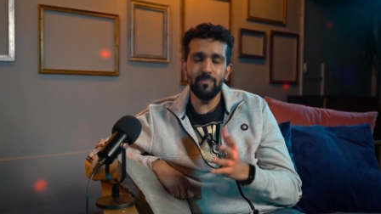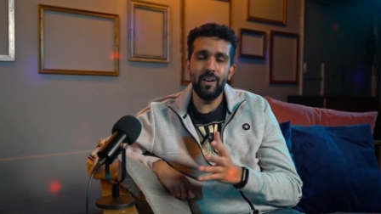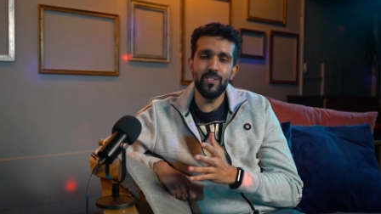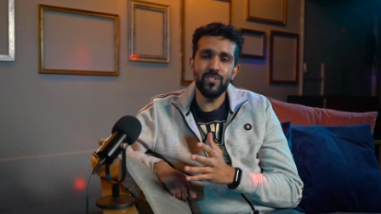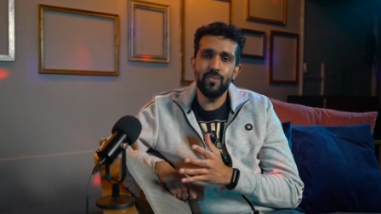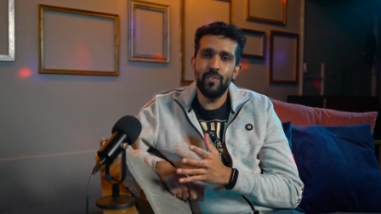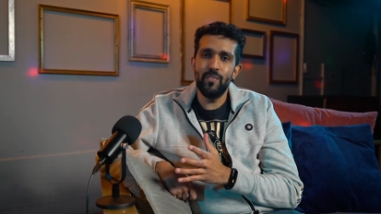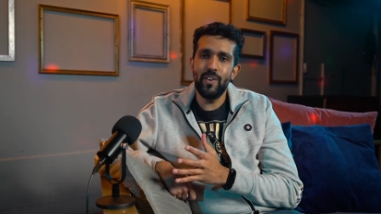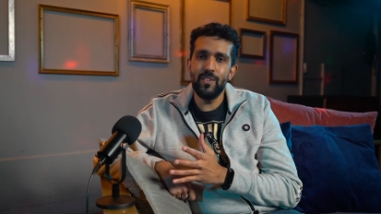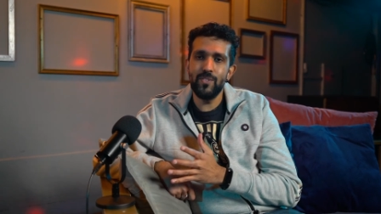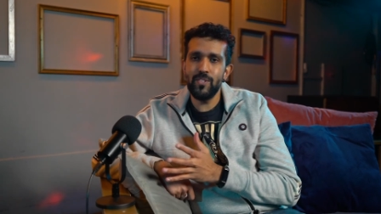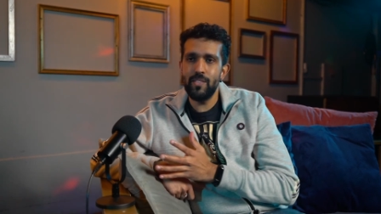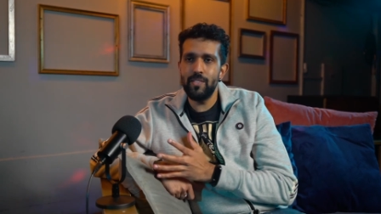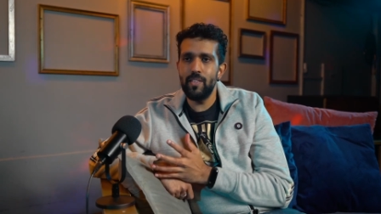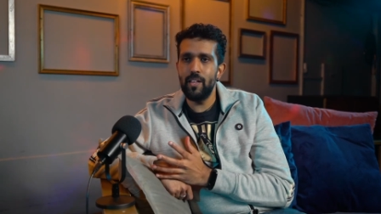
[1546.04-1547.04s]
amounts of
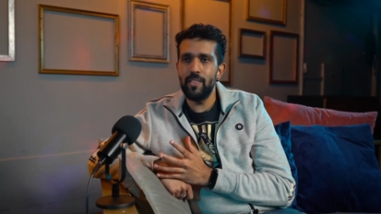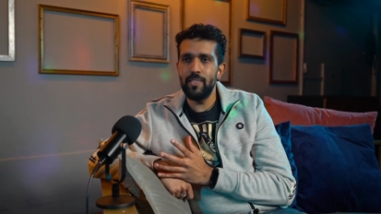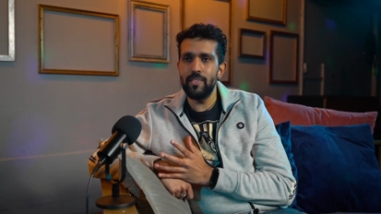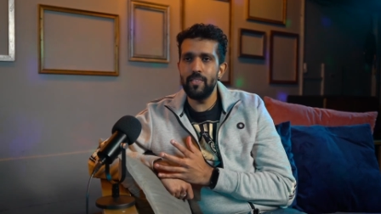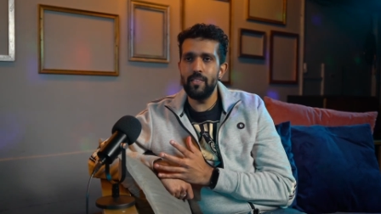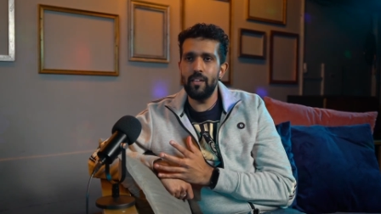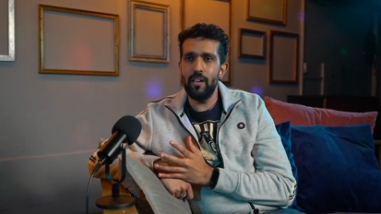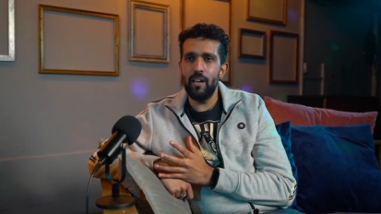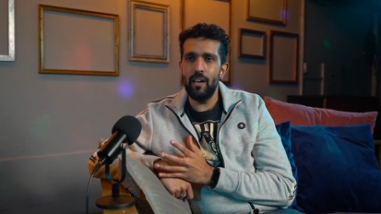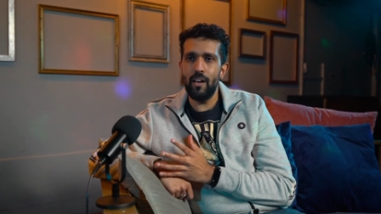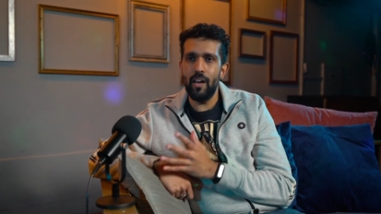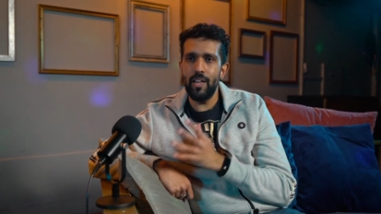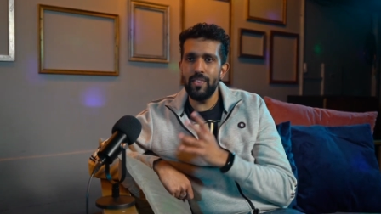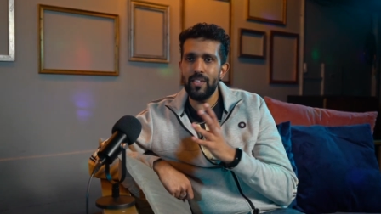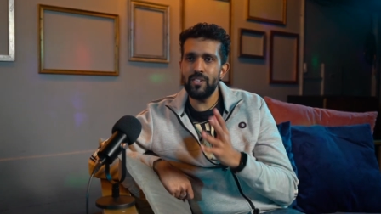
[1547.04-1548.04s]
events, and, and
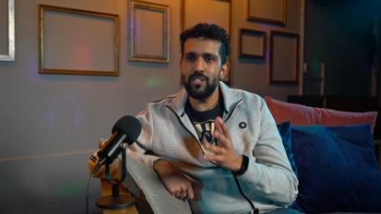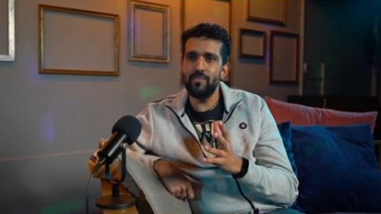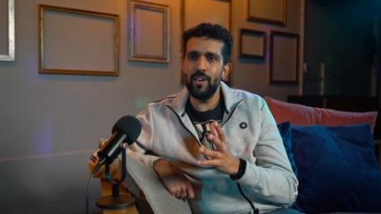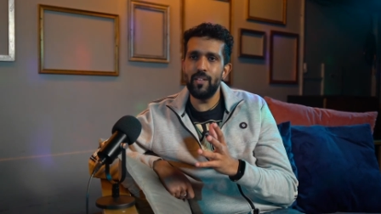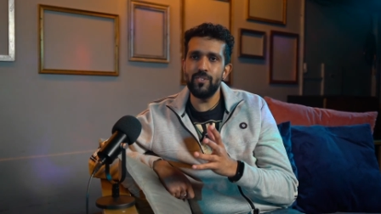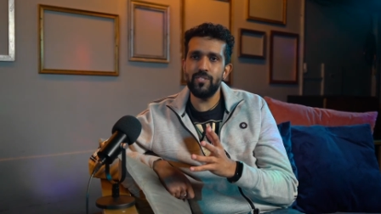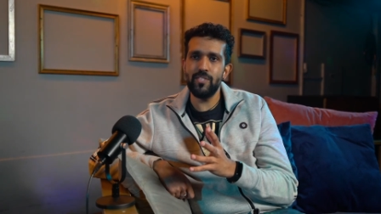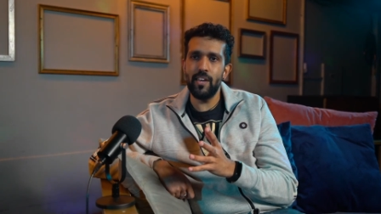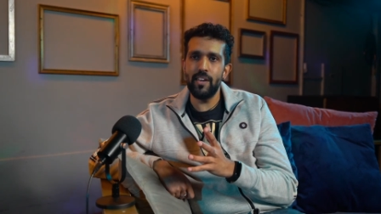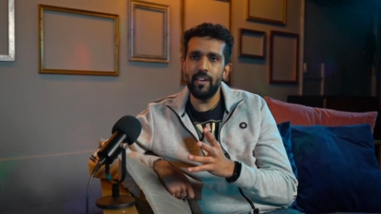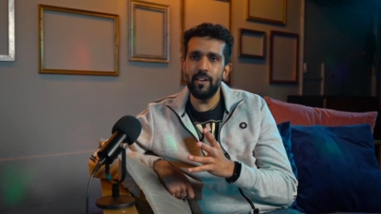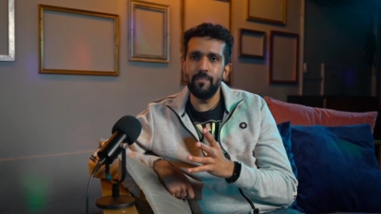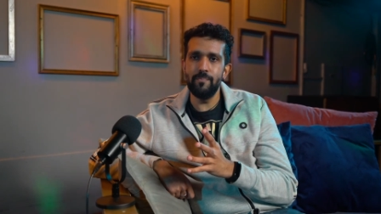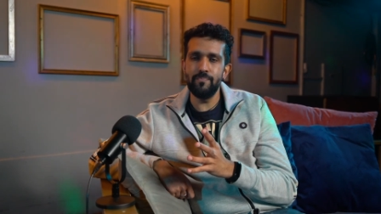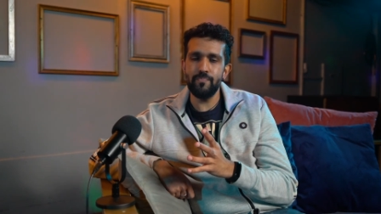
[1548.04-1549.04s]
at these events they
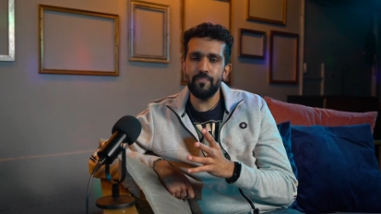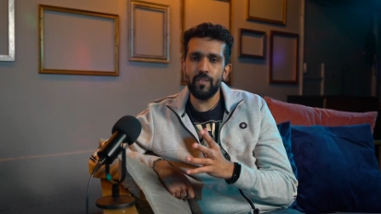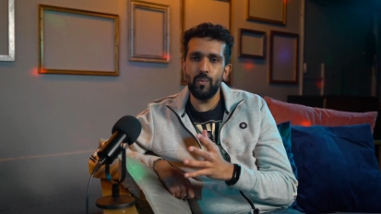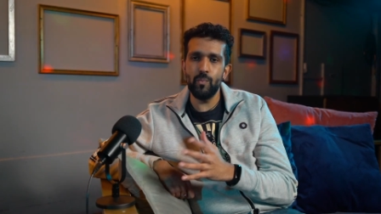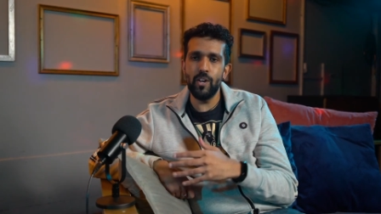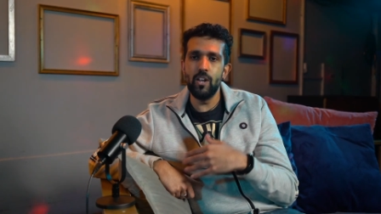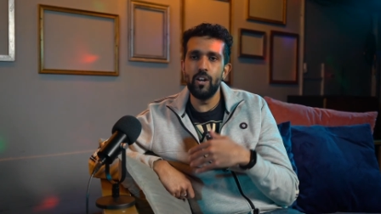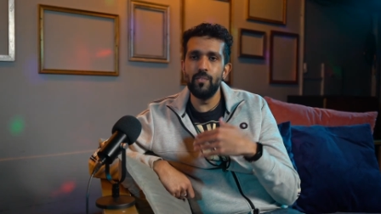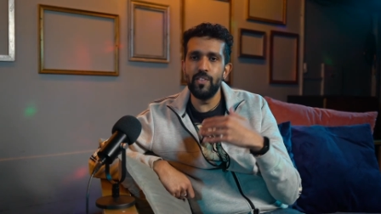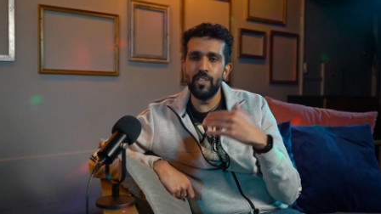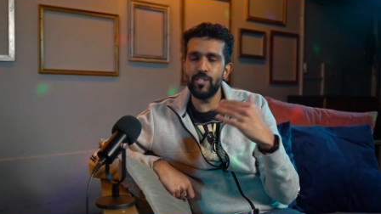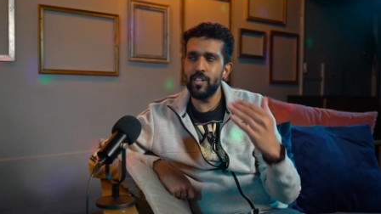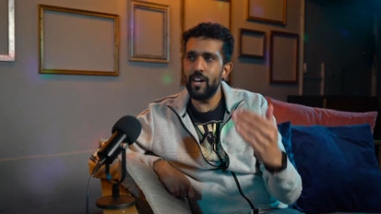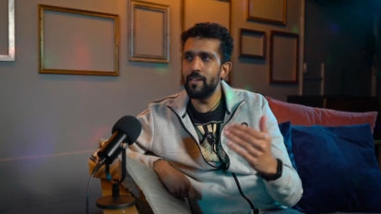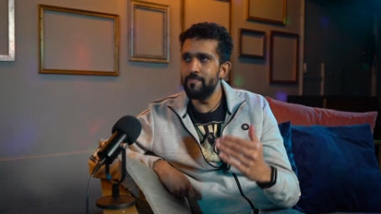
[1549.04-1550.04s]
um, run over the
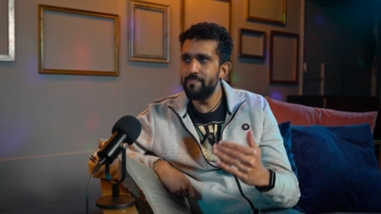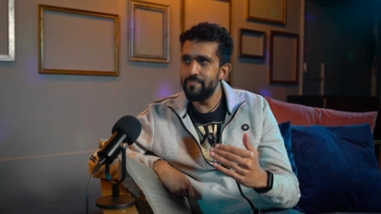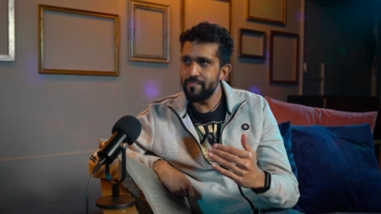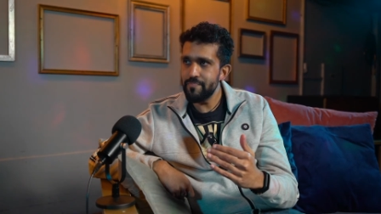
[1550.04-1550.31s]
time.